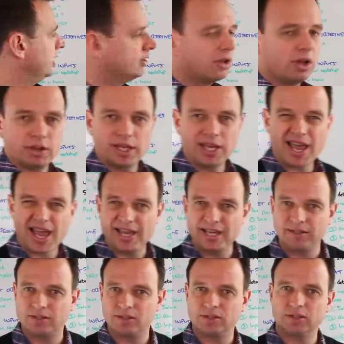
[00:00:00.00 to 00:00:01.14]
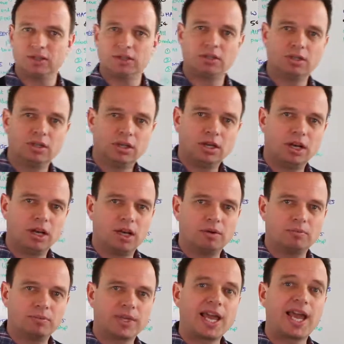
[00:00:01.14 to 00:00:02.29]
the 8
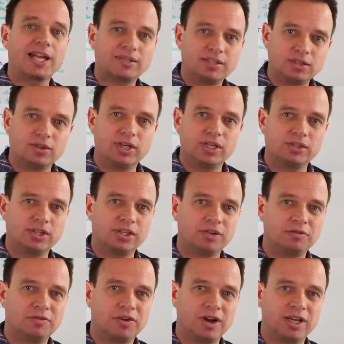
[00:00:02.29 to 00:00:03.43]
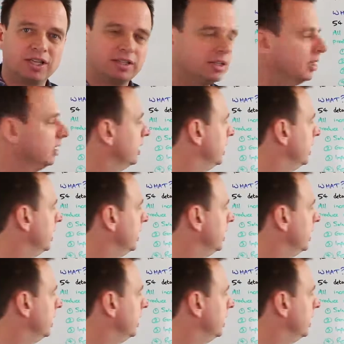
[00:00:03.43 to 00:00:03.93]
categories that you'll find